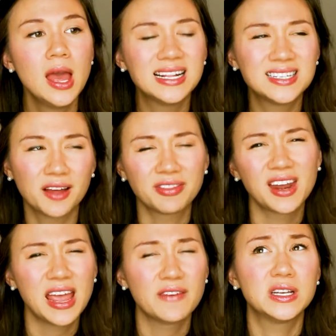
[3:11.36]
It's not that
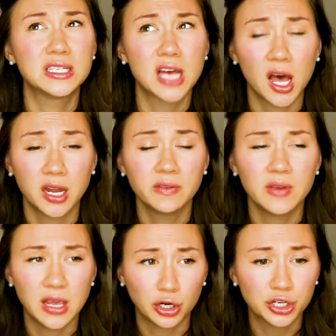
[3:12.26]
I have a ton of
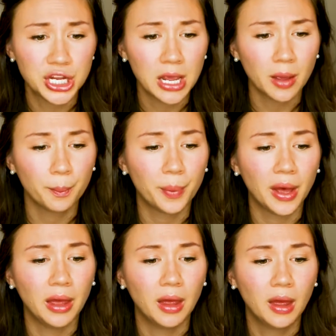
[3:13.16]
energy,
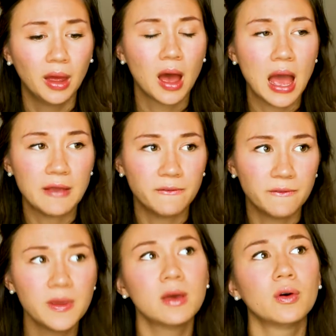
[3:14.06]
but I
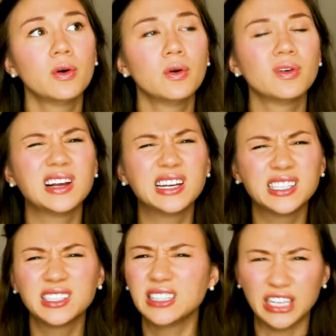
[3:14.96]
feel
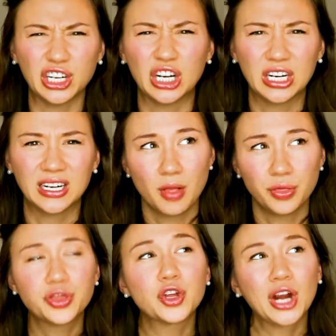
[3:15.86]
clear. If
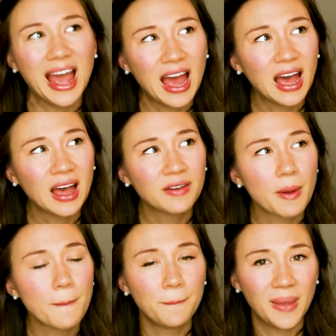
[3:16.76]
there have
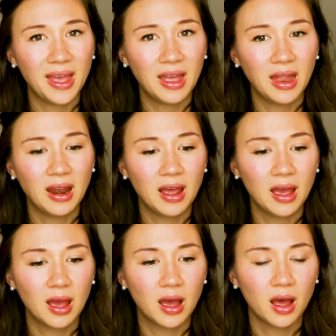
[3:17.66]
been
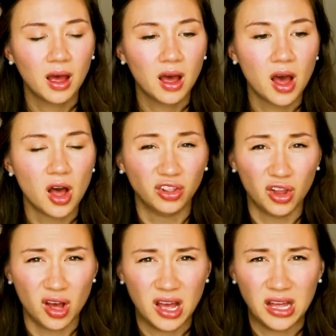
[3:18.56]
a
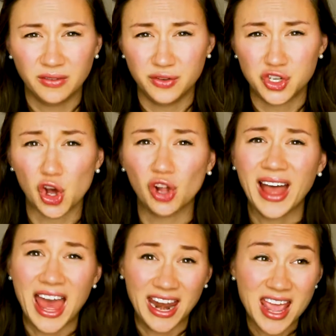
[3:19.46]
lot of dull
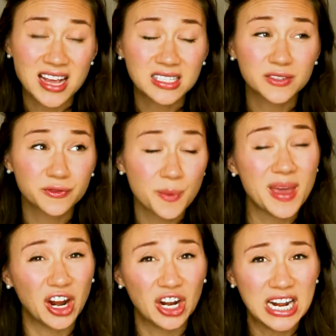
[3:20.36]
headaches from
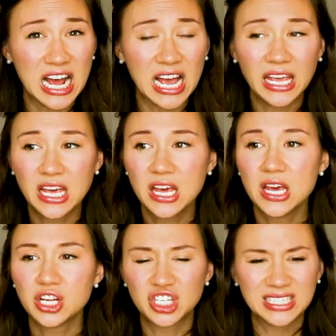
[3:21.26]
Aaron and I,
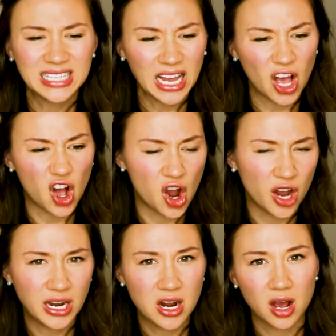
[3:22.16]
just like
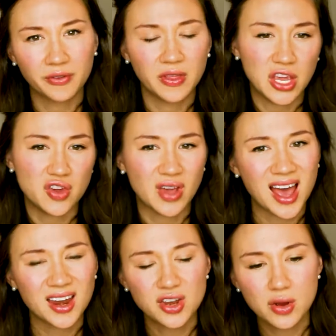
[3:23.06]
on and off, and like you
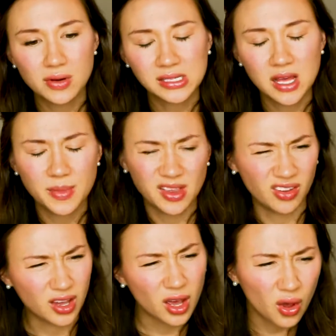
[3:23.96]
kind of notice them and you're
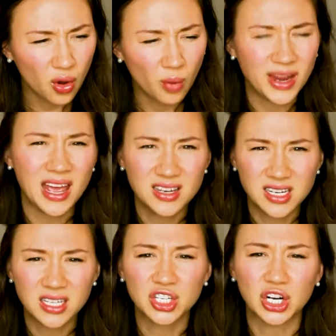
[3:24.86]
like, oh, my head
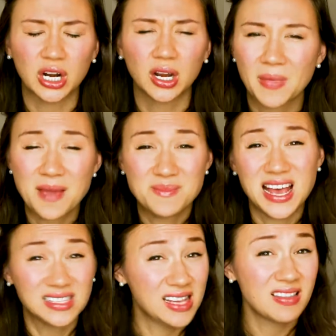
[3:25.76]
does hurt. I'm
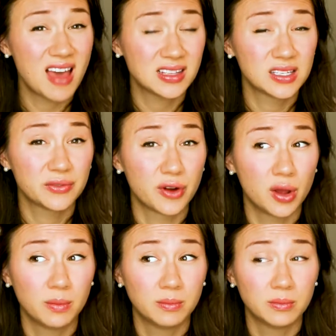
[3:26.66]
guessing that's
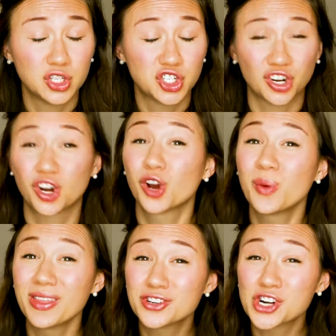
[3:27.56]
from sugar
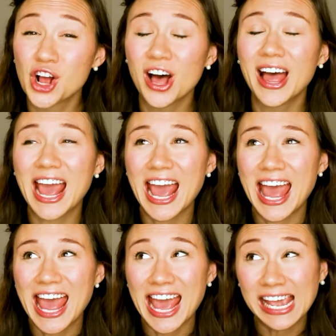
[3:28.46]
withdrawal
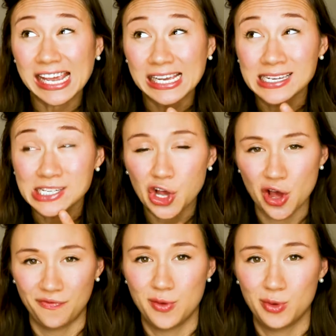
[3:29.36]
and
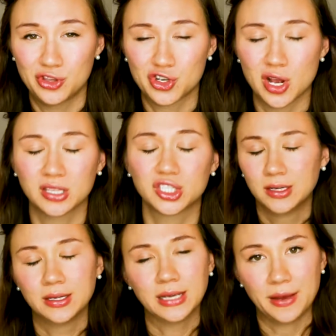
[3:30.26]
coffee withdrawal.
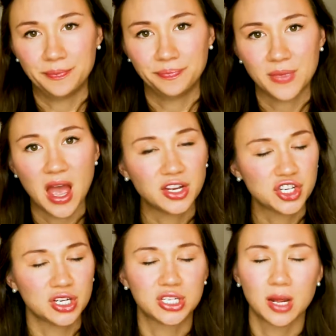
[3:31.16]
So yeah, I
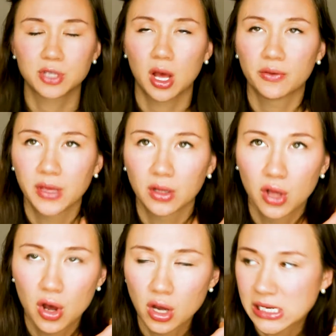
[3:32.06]
should have stopped coffee a
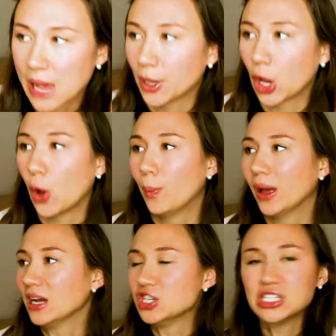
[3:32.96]
long time ago,
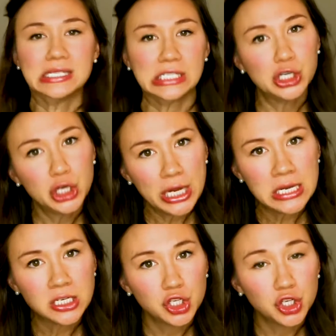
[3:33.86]
but I just
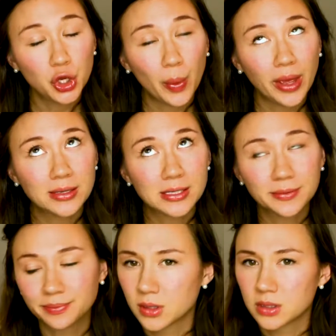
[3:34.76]
couldn't do it.
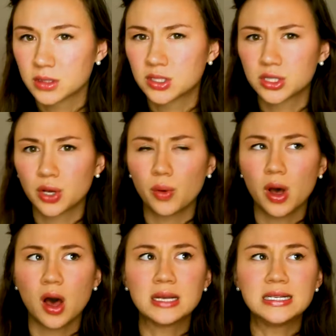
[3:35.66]
But so
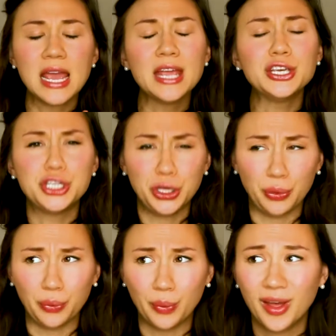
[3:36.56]
on day
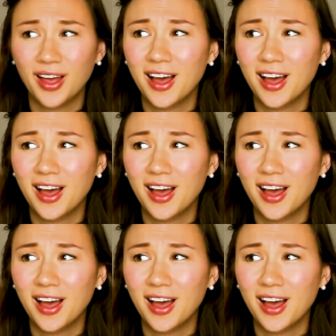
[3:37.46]
2,